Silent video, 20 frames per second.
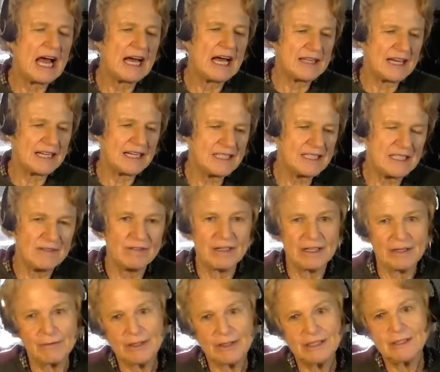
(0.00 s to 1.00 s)
And that
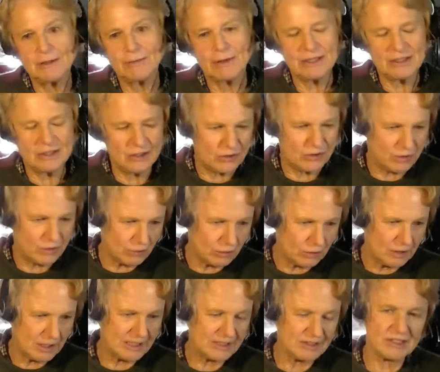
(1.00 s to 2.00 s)
evening, when she went to
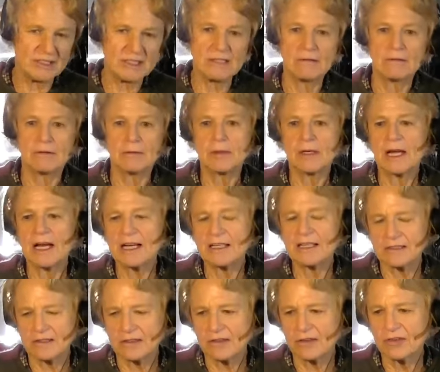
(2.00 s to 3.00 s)
draw her sitting room
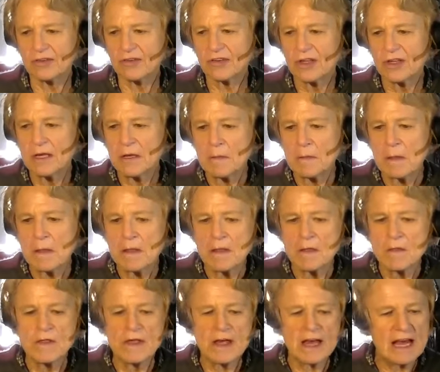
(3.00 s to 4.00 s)
curtains,
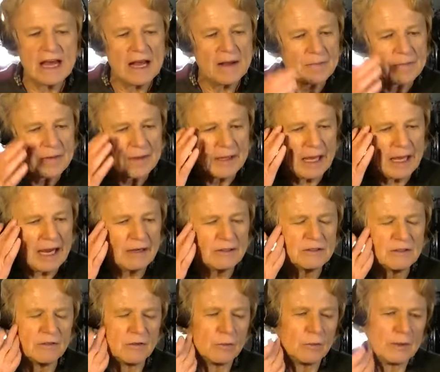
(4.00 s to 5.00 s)
there
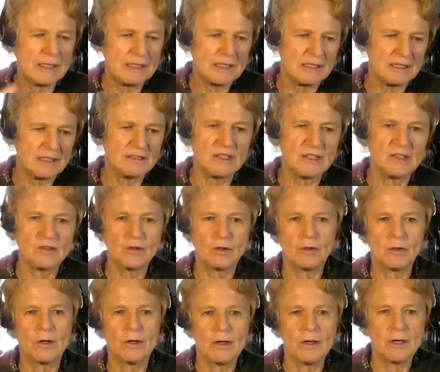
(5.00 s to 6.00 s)
out of the window she
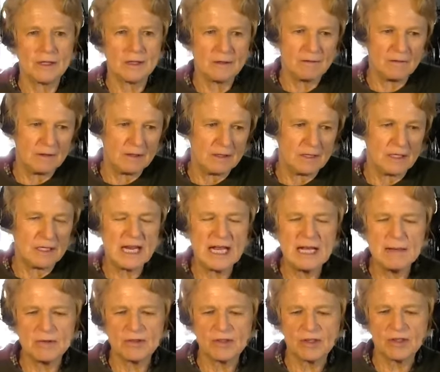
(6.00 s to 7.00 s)
saw in the
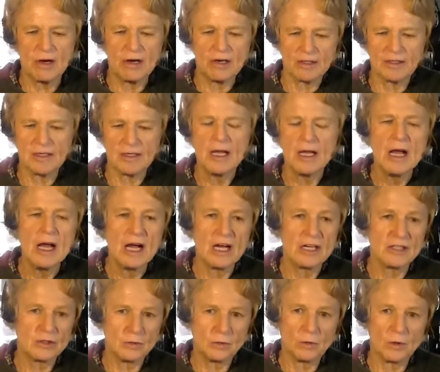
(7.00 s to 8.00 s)
neighbor's garden
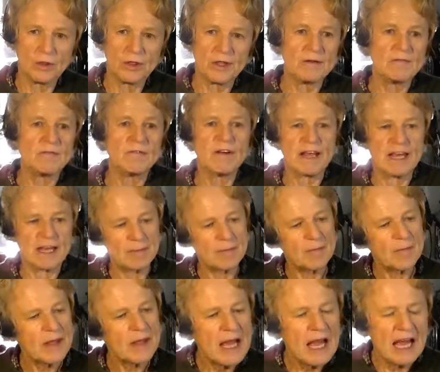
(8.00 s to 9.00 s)
a tall thin
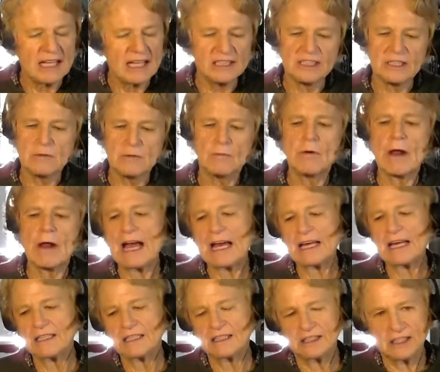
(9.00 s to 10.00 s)
flame and she
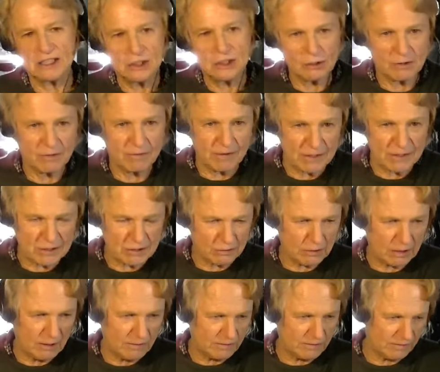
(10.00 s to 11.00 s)
ran and she took a
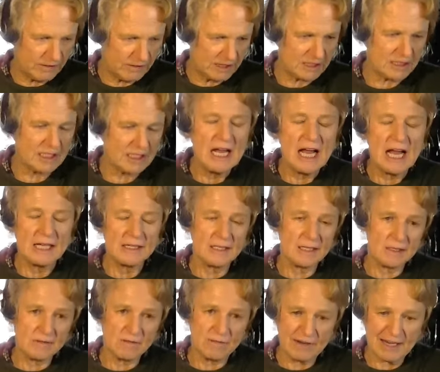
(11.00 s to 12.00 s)
photograph of it and
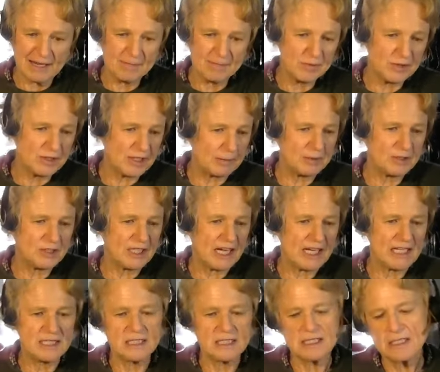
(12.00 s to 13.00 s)
then the flame
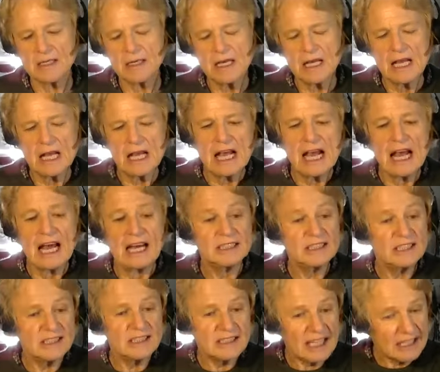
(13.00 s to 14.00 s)
subsided and
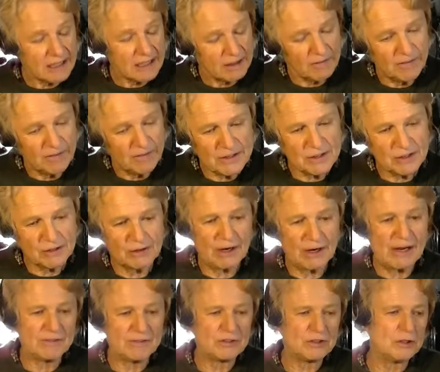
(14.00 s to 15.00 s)
she sent wow. the
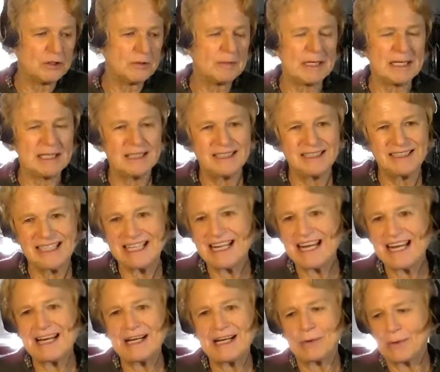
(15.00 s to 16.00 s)
photograph to me and she said,
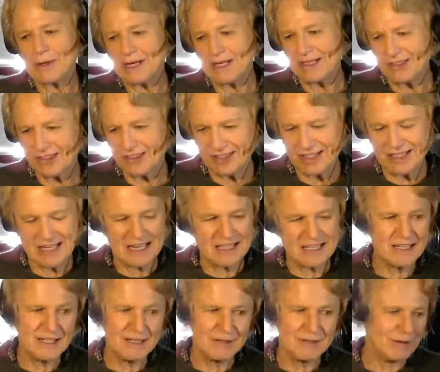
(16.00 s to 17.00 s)
Hey, Louise, you know, I
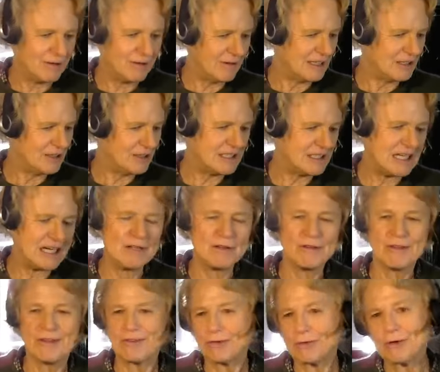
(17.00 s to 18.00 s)
don't know whether I should tell
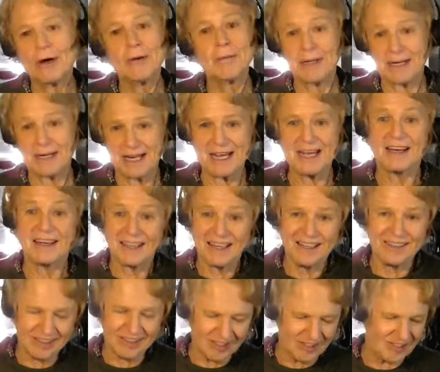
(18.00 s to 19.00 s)
you this or not, but here
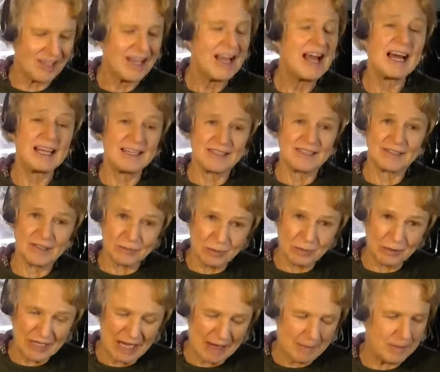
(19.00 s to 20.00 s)
goes. And this is
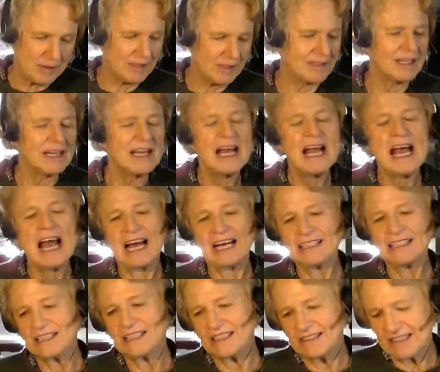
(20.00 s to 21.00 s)
what's yes. happened.
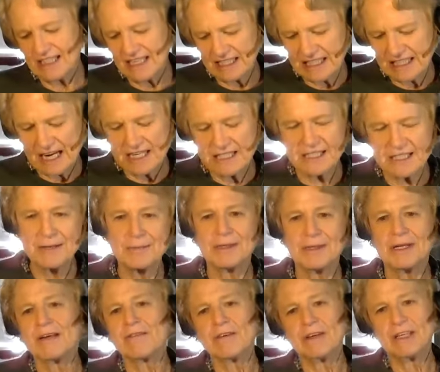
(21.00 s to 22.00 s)
And she said, I don't
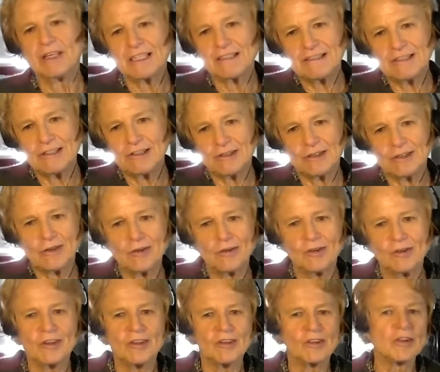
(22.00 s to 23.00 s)
believe in
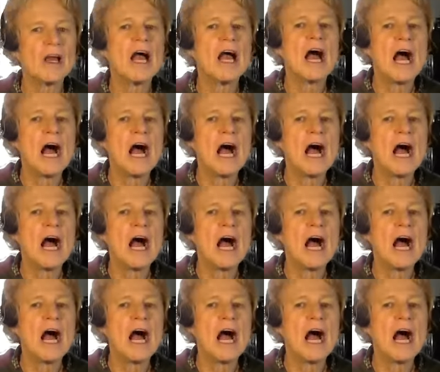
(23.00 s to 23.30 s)
coincidences.